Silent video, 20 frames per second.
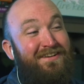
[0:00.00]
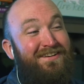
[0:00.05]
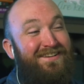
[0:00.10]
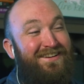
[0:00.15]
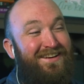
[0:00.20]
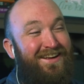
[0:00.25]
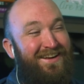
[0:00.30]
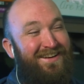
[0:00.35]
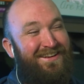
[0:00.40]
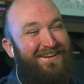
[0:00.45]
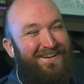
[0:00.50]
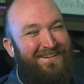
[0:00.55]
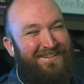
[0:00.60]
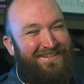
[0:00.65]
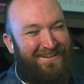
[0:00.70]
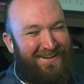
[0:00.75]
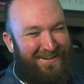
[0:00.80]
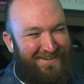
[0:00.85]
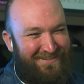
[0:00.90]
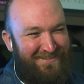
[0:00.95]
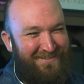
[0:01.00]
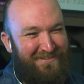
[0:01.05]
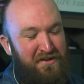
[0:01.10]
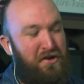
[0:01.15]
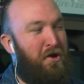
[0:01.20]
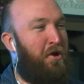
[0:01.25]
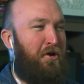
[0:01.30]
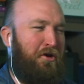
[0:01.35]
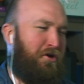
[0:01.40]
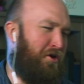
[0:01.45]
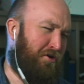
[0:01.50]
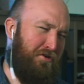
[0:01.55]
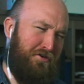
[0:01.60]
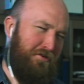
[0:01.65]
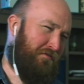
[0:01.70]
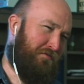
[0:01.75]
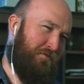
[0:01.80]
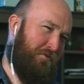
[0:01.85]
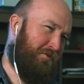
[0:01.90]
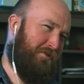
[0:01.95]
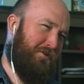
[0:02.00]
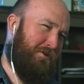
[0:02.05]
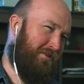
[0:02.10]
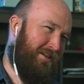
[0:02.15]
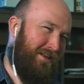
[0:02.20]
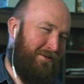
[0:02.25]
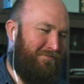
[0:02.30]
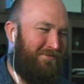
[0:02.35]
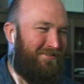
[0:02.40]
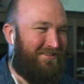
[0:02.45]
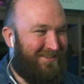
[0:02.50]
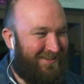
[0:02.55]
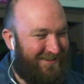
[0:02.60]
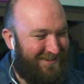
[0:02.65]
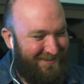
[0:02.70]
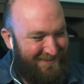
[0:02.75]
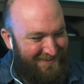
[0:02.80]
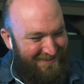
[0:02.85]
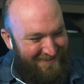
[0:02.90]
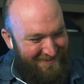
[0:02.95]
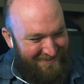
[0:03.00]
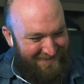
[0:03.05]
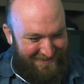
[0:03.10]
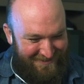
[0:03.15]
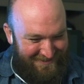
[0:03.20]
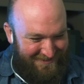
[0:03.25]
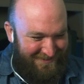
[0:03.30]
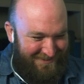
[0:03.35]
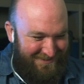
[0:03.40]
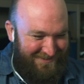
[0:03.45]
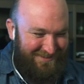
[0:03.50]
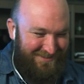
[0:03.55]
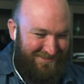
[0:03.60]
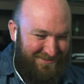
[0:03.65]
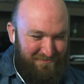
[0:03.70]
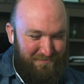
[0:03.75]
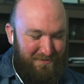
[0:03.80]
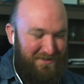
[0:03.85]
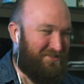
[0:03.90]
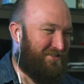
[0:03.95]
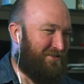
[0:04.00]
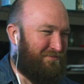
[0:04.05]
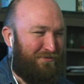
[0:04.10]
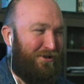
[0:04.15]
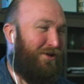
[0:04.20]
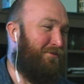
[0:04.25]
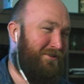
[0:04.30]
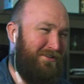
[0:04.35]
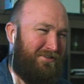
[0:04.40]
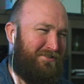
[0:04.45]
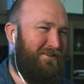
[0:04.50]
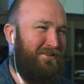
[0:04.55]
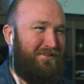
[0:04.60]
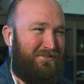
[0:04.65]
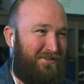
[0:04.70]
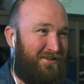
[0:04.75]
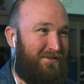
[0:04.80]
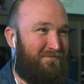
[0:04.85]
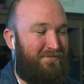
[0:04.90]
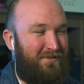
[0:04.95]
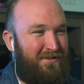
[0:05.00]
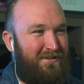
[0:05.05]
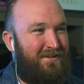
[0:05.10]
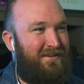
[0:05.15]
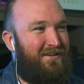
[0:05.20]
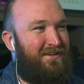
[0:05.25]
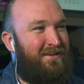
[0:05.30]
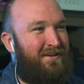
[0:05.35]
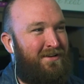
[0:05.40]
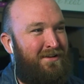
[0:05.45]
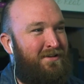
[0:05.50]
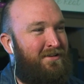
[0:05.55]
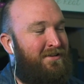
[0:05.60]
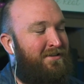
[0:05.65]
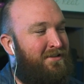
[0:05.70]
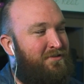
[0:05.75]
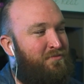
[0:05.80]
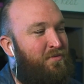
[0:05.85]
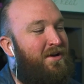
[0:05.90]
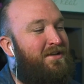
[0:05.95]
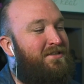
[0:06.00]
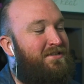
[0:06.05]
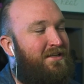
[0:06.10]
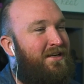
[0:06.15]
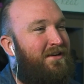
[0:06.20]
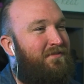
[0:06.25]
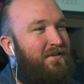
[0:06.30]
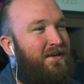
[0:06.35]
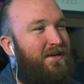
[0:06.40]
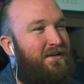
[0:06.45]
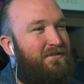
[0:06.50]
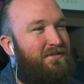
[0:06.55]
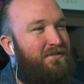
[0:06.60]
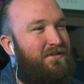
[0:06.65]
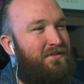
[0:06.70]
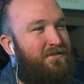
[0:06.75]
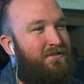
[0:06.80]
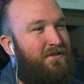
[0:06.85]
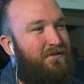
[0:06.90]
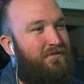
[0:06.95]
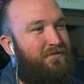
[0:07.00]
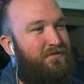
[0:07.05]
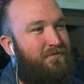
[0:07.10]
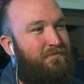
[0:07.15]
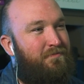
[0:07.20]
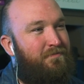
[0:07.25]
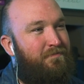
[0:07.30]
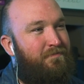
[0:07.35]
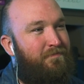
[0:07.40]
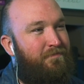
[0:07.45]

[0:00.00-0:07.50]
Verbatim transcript: Oh, right. Couldn't afford Noel Edmonds. Mr. Blobby turns up. Yeah. It's weird to give kids discos.